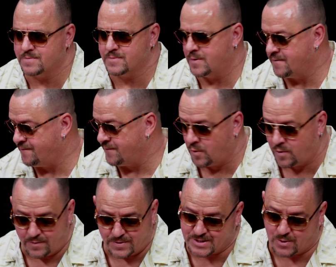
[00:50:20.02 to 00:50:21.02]
floor,
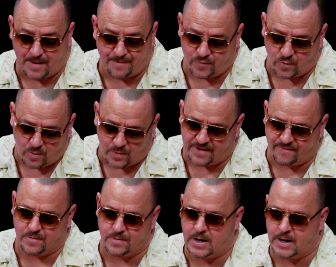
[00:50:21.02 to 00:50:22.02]
the scrap floor,
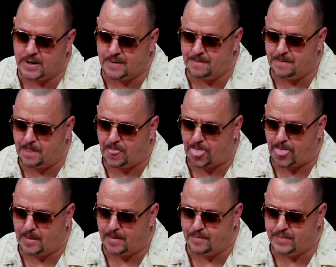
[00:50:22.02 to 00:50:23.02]
whatever,
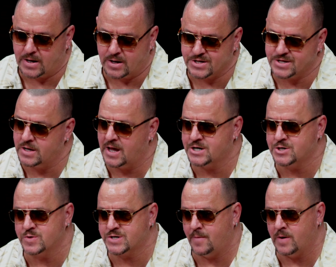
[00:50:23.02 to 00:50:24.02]
because the election
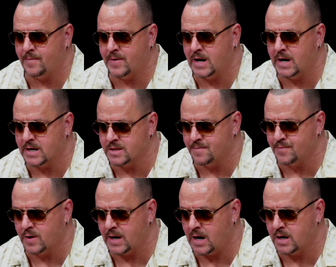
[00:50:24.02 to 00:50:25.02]
was coming up and I had to get the
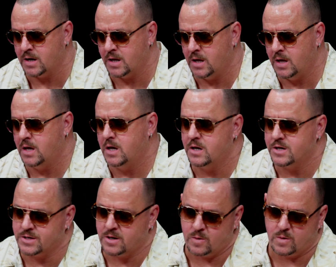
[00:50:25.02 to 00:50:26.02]
book out.
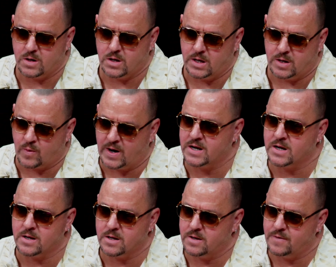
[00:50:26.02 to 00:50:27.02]
So in writing
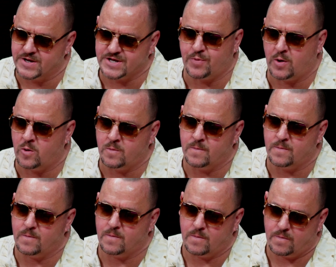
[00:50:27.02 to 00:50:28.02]
this poem,
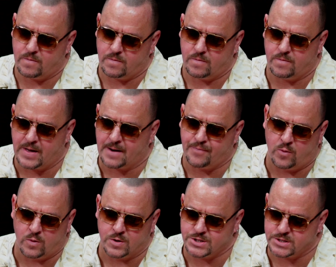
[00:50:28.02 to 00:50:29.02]
Back
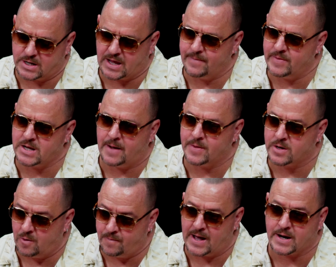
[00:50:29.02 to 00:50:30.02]
Porch, it gave me time to go
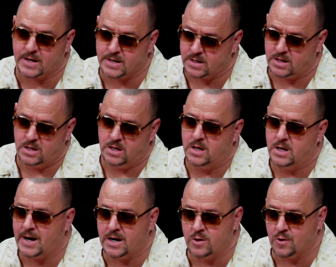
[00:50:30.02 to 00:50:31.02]
back and
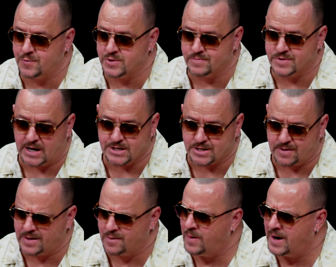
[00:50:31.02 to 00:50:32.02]
kind of look through some sections. I'm
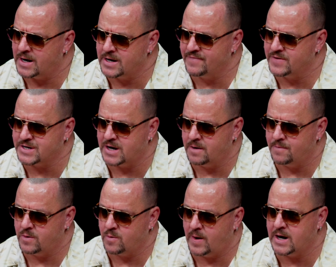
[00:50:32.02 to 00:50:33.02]
like, why did I leave this out of the
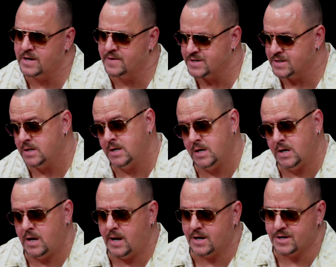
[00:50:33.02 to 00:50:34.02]
book? Why did I leave this?
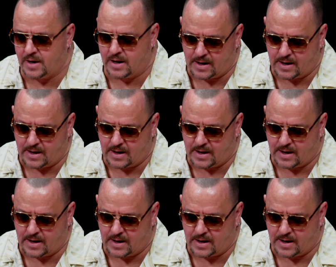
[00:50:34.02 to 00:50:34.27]
And so